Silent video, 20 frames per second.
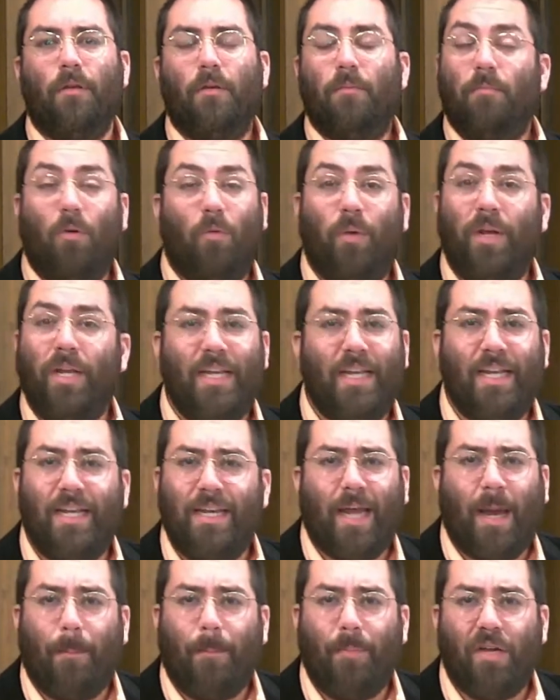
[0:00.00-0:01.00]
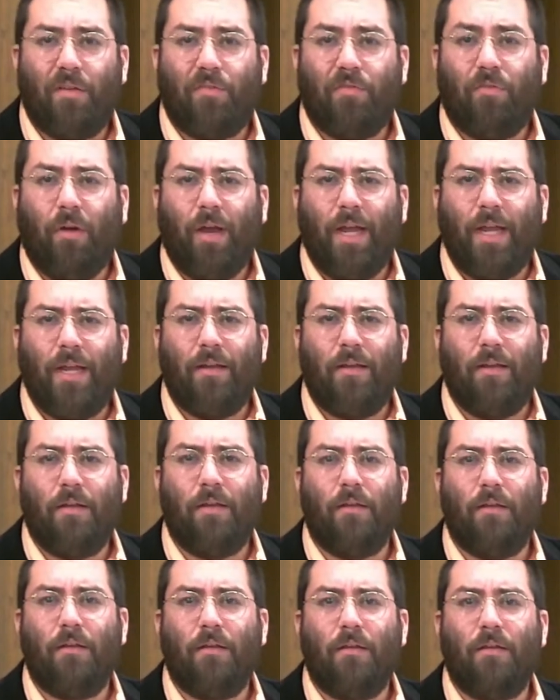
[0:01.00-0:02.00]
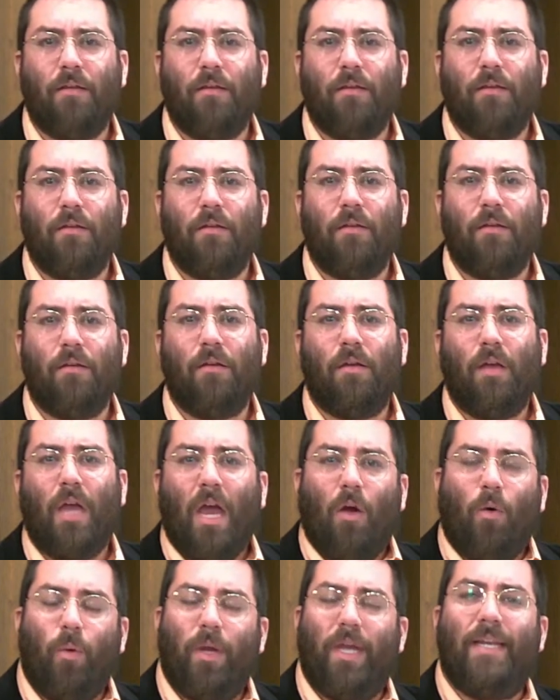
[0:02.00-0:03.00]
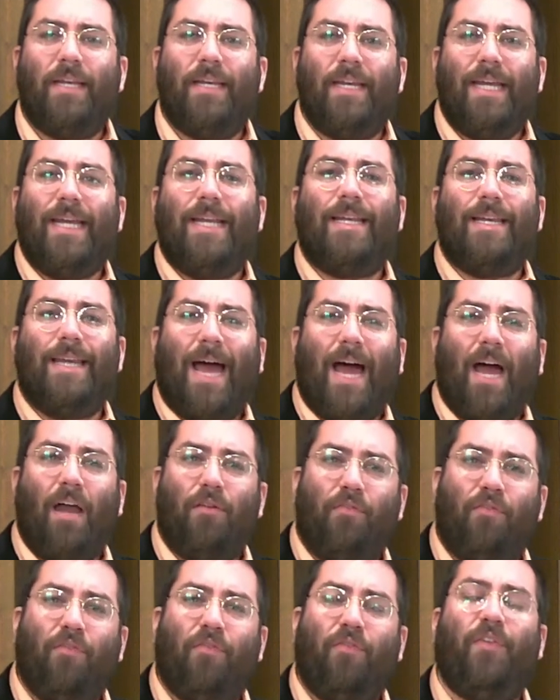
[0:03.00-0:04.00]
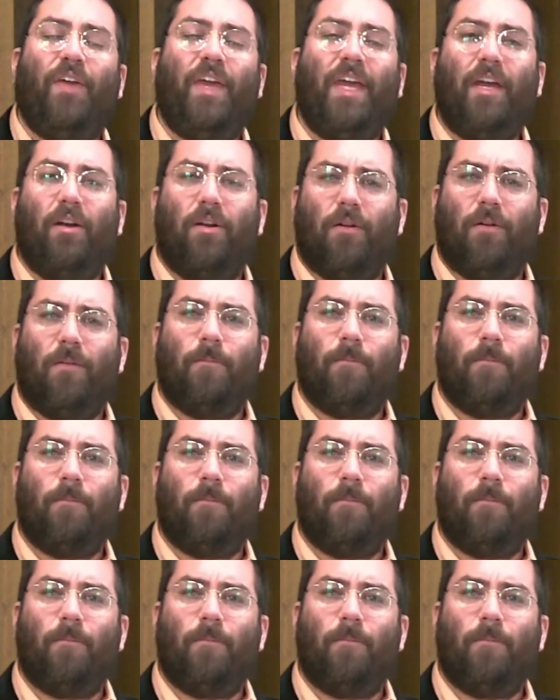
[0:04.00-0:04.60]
But we need not be afraid. We need not fear.